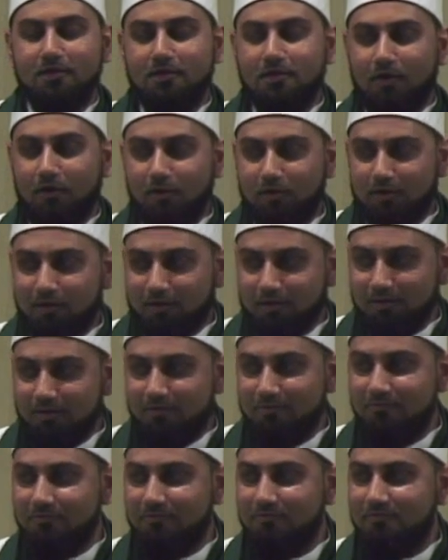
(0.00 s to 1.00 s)
Okay,
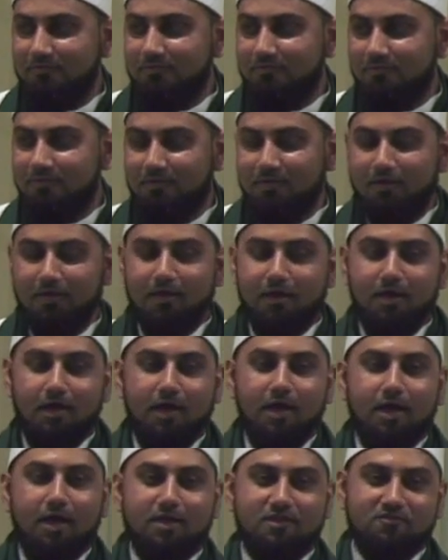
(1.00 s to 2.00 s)

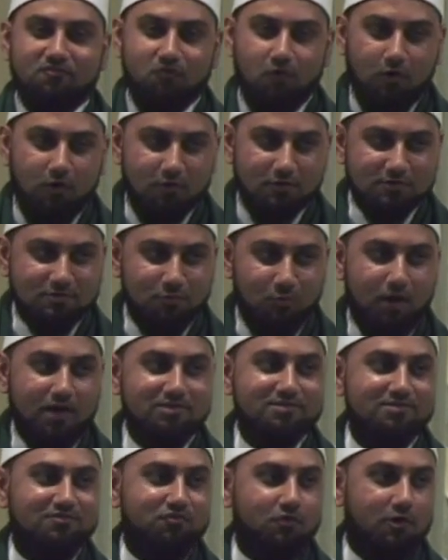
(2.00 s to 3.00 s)
it's false. Why
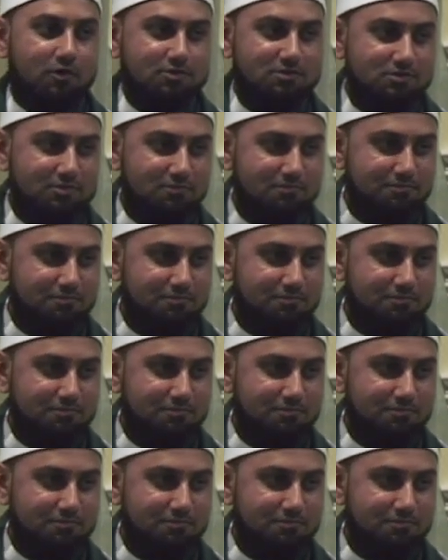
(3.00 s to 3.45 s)
is it false?